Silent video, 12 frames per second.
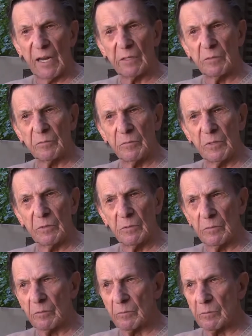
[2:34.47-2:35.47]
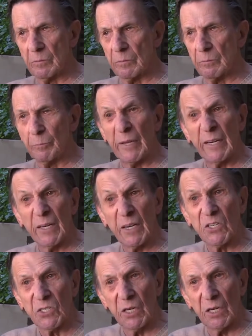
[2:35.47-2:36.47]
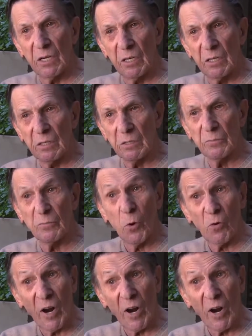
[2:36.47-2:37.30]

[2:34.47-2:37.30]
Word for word: that benediction, uh,